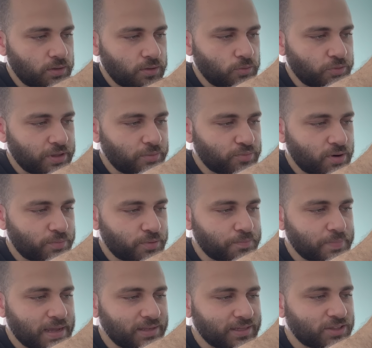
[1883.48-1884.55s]

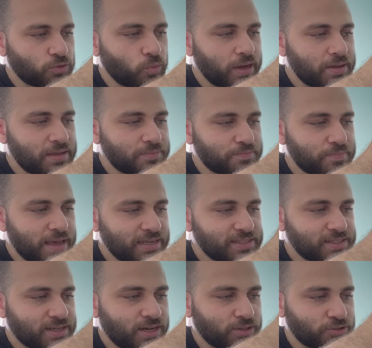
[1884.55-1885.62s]
the white makes
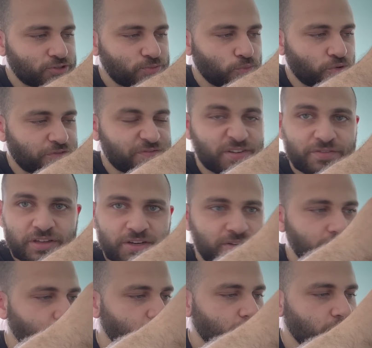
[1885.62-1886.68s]
the colors more
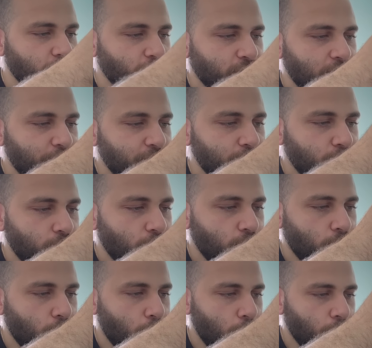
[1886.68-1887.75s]
vivid. You know what I mean?
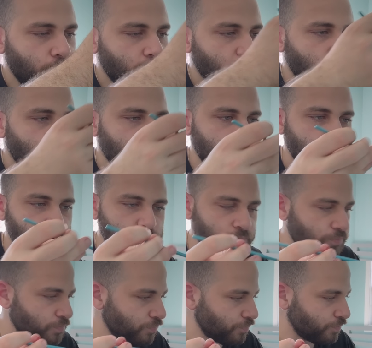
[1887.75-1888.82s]
There we go.
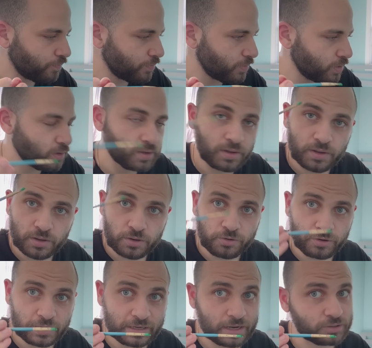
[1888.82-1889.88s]

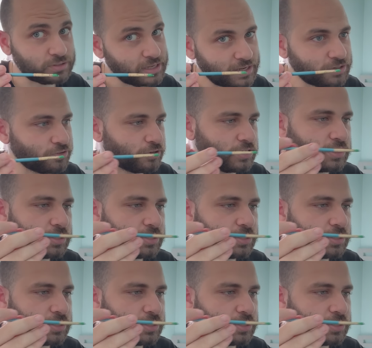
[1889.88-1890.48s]
Green. Now 10 green